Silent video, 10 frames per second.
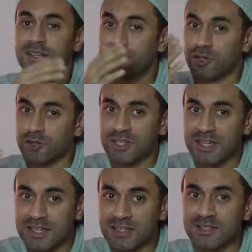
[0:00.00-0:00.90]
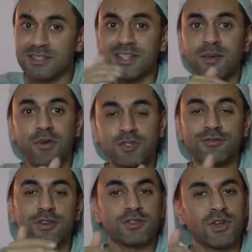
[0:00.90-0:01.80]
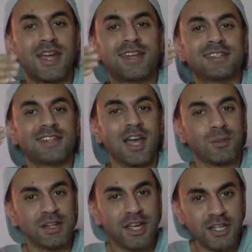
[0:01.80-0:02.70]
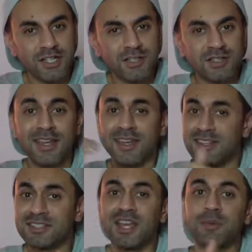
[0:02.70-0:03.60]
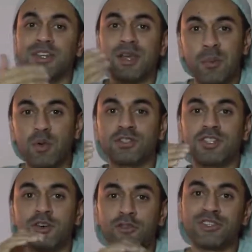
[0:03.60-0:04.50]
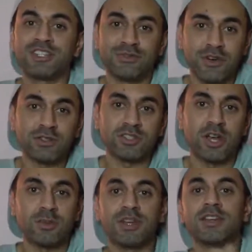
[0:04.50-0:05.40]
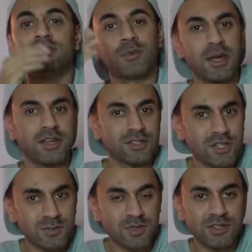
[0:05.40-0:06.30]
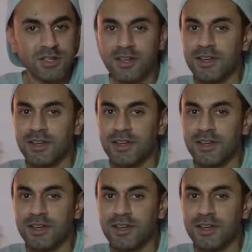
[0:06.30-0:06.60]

The good thing is that most photo editing applications accept importing of this file type to make adjustments.